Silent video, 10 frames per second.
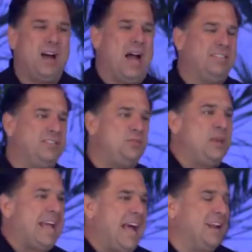This week
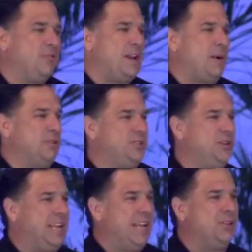I had a great
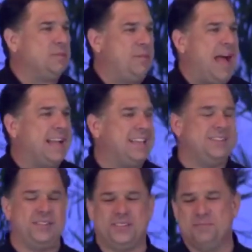opportunity. I looked back
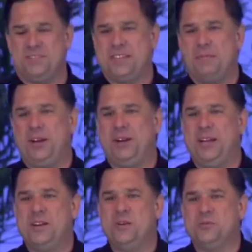into some seminary
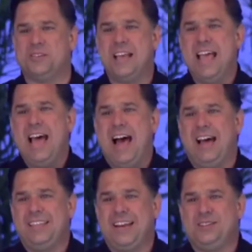notes
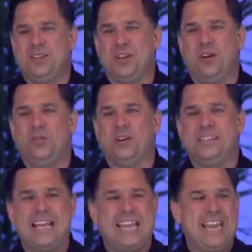that I took over a
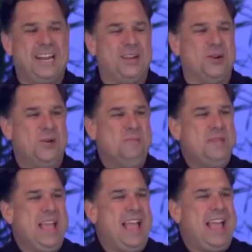decade ago.
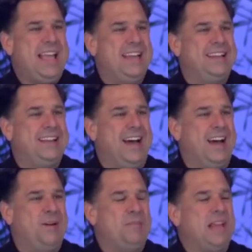And
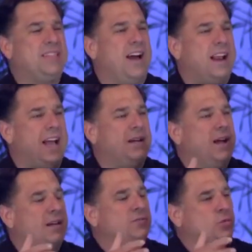I thought,
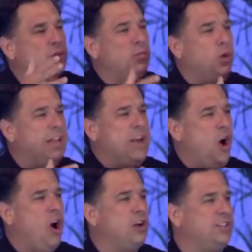I was really working
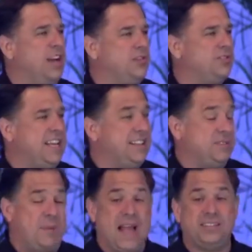hard to understand this
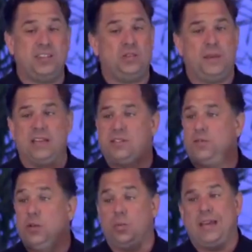passage, because if
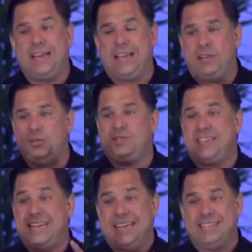you read it, you
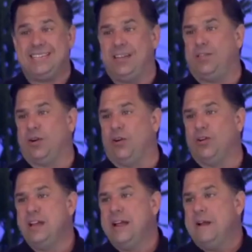see it's difficult.
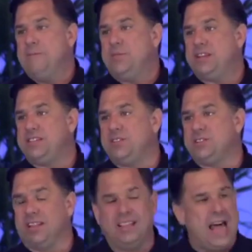There's a
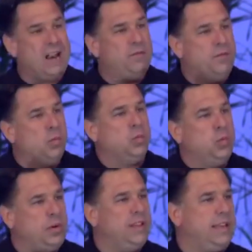lot of
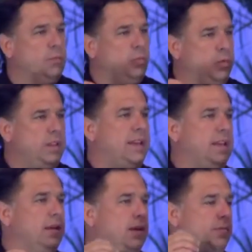really, really
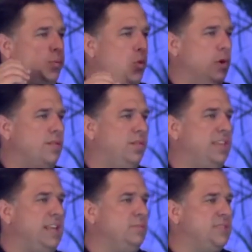important
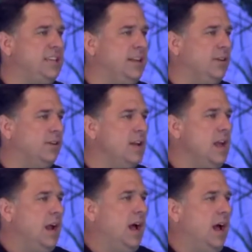themes here
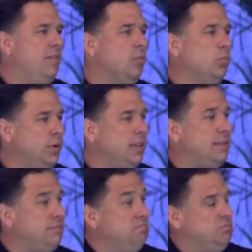that really
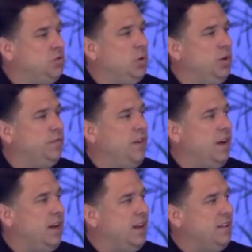sort of
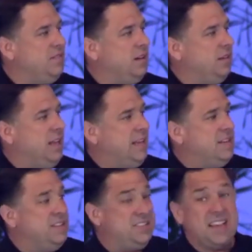like
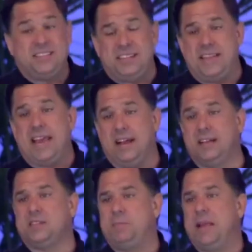necessitate us
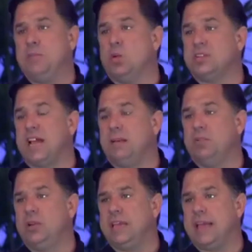spending more time
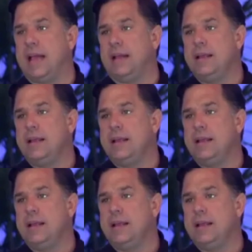looking at.